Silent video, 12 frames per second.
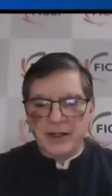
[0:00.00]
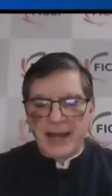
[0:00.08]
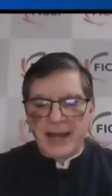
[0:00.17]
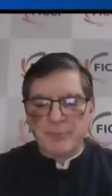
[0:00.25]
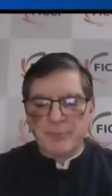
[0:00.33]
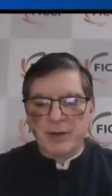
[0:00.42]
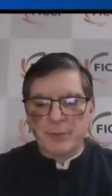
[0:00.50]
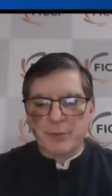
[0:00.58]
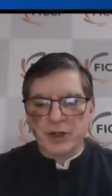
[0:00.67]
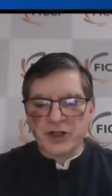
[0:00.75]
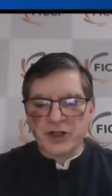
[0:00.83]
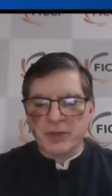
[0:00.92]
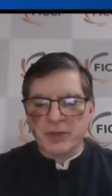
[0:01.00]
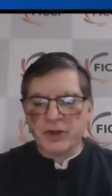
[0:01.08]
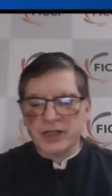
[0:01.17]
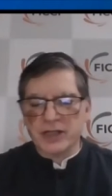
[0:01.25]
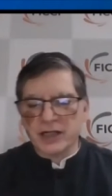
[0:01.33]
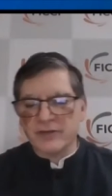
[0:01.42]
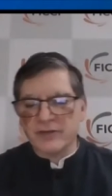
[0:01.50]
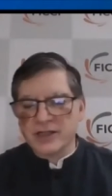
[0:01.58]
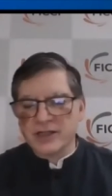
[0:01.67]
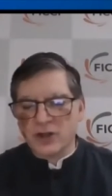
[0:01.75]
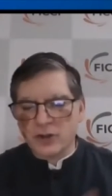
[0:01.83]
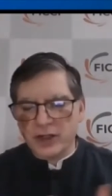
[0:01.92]
ramp up production? Because it covers
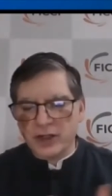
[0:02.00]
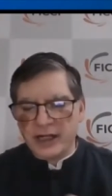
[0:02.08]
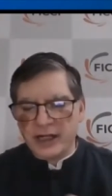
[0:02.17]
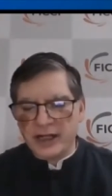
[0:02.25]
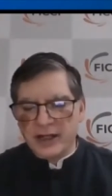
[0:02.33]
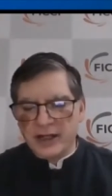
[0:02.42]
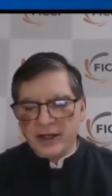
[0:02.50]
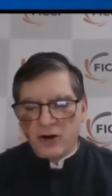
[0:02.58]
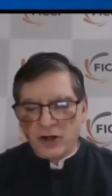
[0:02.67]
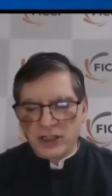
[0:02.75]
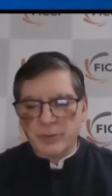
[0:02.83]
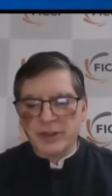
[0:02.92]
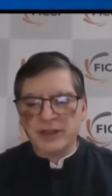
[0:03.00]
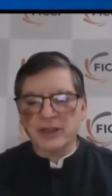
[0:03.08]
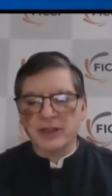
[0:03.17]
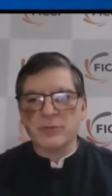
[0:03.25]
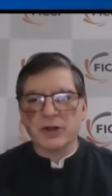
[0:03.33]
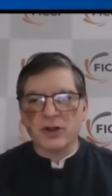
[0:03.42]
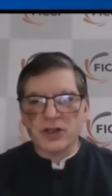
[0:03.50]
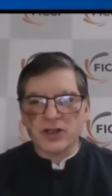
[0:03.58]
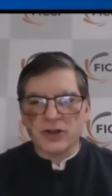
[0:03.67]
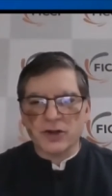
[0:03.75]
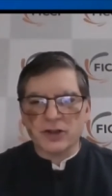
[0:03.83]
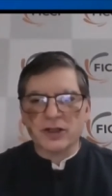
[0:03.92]
not only hospitals, but
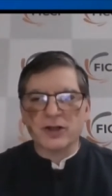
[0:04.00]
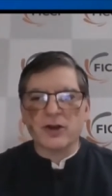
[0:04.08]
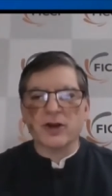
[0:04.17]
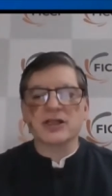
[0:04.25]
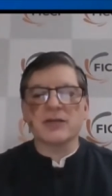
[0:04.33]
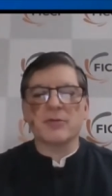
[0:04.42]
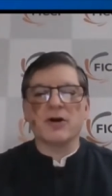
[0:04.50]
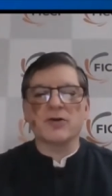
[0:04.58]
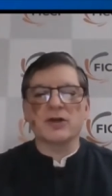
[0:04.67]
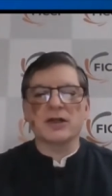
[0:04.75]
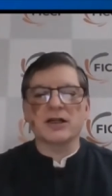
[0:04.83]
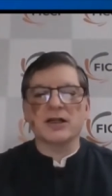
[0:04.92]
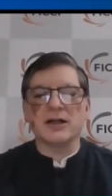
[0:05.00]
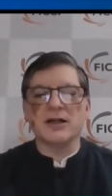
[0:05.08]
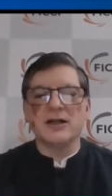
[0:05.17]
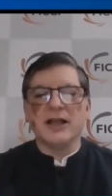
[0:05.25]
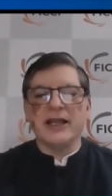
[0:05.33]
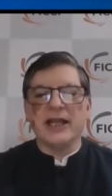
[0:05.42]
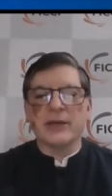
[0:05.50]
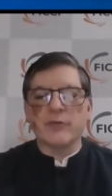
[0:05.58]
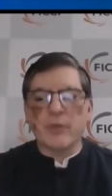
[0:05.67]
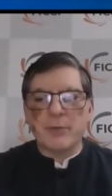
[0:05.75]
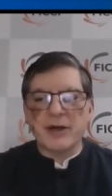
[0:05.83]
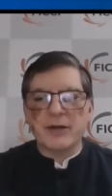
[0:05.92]
also talks about
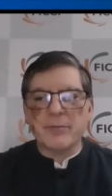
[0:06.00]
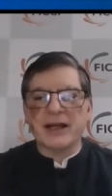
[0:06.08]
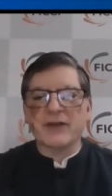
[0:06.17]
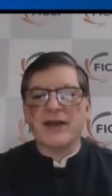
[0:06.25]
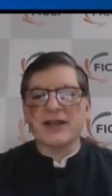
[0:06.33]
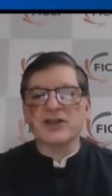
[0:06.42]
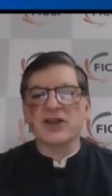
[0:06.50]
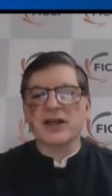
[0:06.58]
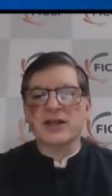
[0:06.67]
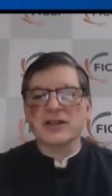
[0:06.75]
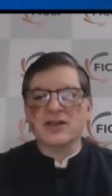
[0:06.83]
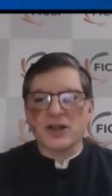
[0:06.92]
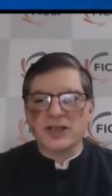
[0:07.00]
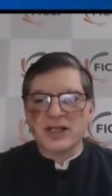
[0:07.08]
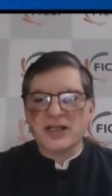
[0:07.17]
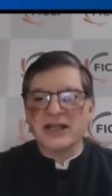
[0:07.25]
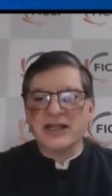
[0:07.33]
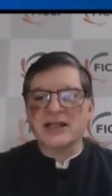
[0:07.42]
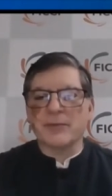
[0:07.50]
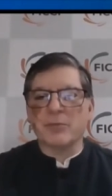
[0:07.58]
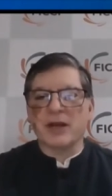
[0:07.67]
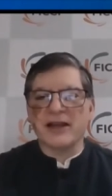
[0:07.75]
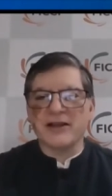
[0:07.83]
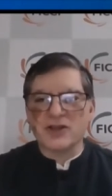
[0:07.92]
equipment manufacturers, logistics
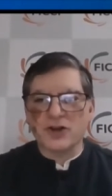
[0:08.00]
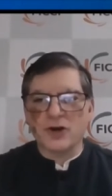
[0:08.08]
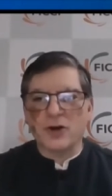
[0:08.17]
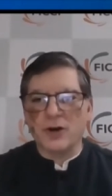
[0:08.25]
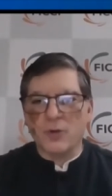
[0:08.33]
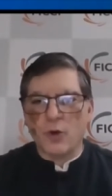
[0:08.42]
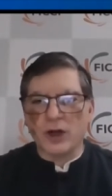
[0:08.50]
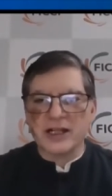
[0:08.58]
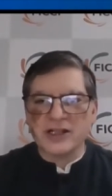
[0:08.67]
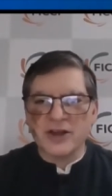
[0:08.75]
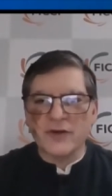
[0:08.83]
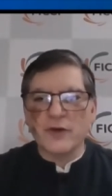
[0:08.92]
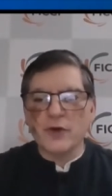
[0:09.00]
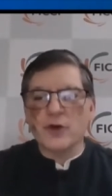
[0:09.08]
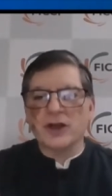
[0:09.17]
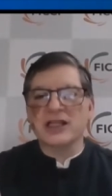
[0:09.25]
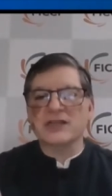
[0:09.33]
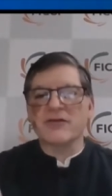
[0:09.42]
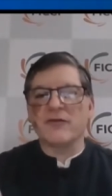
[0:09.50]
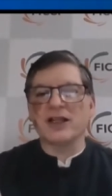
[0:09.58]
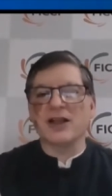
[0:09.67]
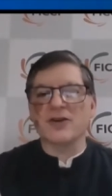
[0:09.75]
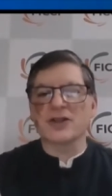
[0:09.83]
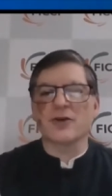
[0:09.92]
suppliers. So what is your view on this
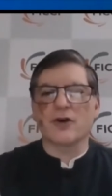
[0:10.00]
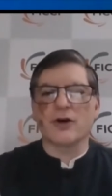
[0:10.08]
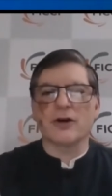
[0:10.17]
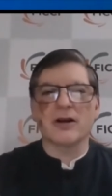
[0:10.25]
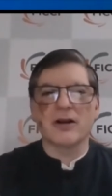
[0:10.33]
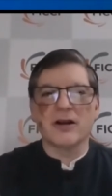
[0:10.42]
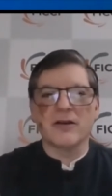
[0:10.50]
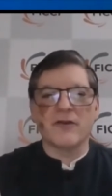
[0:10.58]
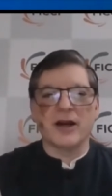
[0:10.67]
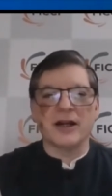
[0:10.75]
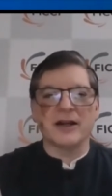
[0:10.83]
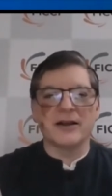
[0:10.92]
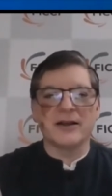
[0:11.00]
50,000 crore fund?